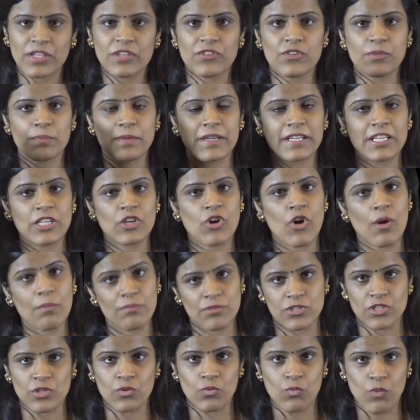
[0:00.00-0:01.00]
between repeating
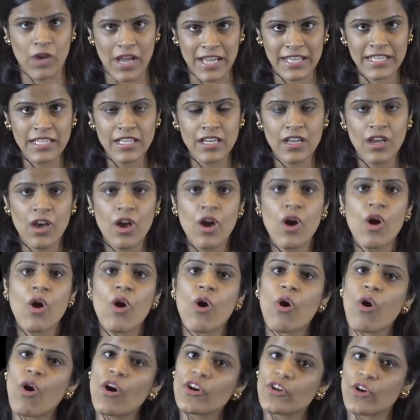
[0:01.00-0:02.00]
option 1
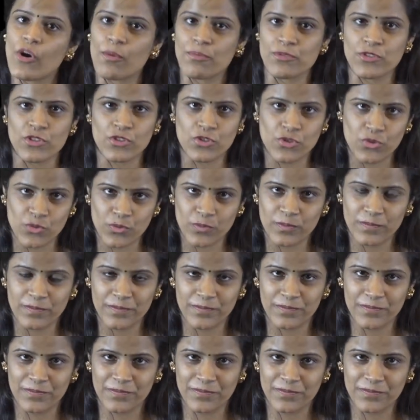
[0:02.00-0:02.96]
or option 2.